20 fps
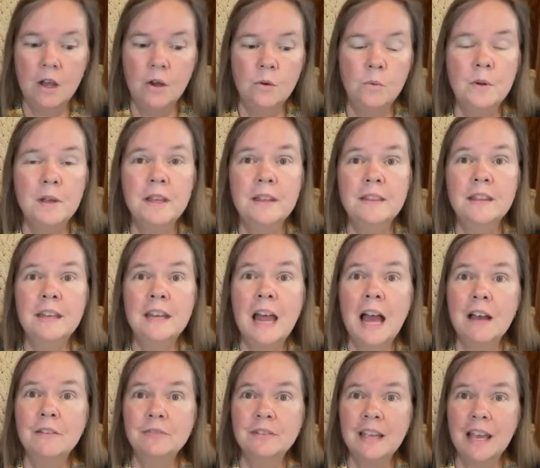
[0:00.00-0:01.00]
With an
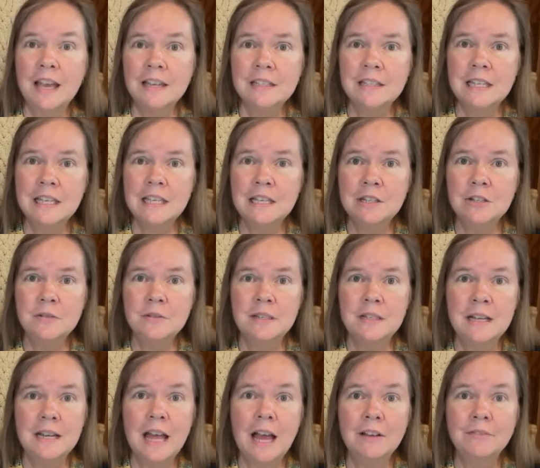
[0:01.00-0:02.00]
Afghan here
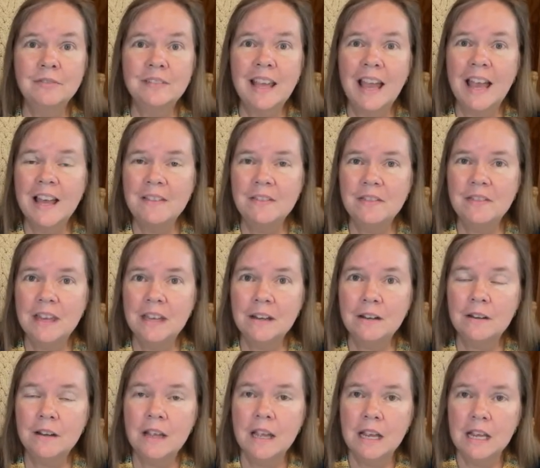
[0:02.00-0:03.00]
and an Afghan
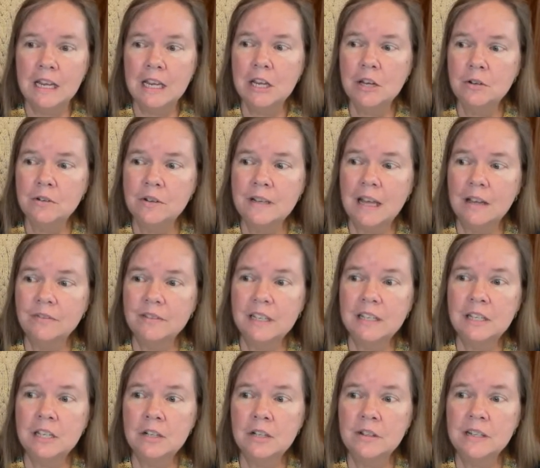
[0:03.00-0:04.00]
there. Here an
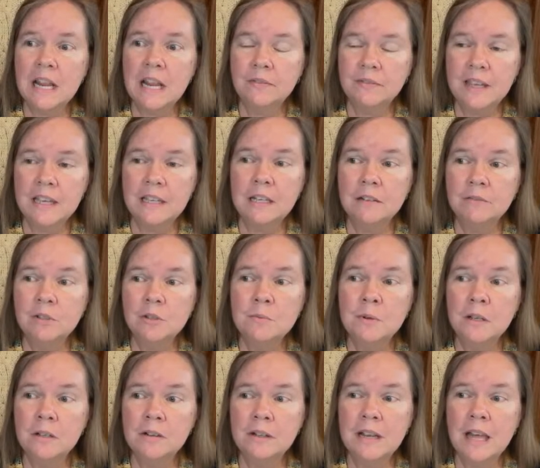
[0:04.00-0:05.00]
Afghan, there an Afghan,
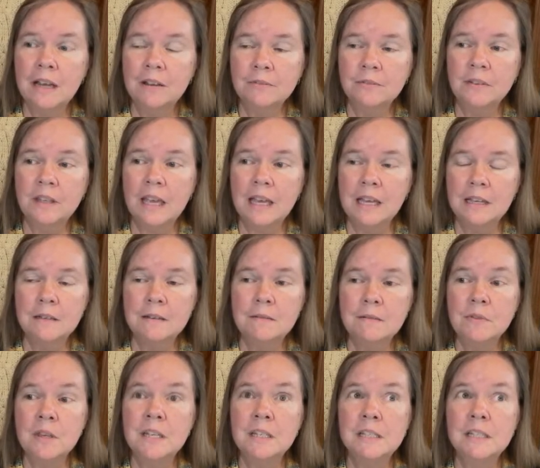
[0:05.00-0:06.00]
everywhere an Afghan.
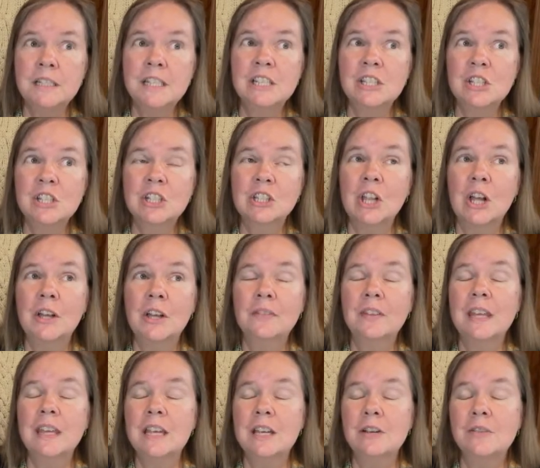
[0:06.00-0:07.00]
Then a
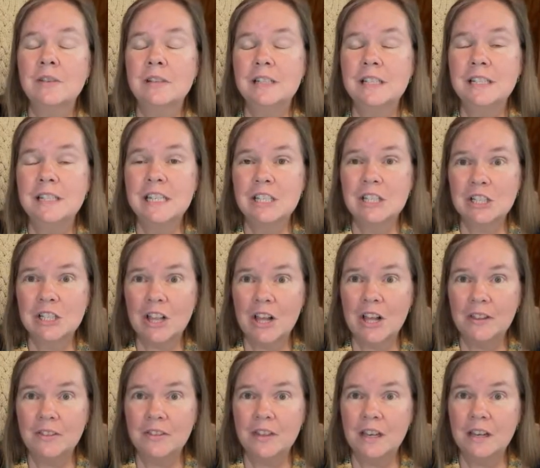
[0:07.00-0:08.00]
dishcloth here and a
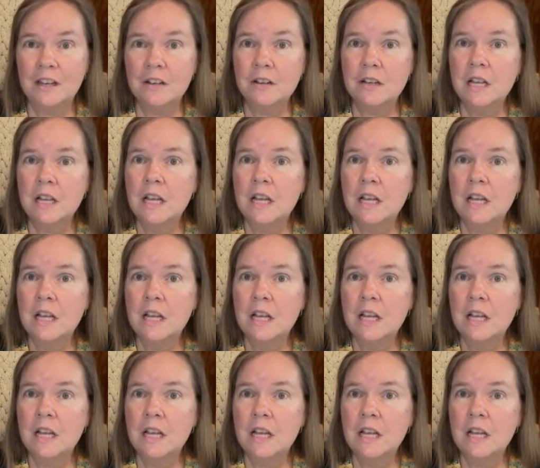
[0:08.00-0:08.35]
dishcloth there.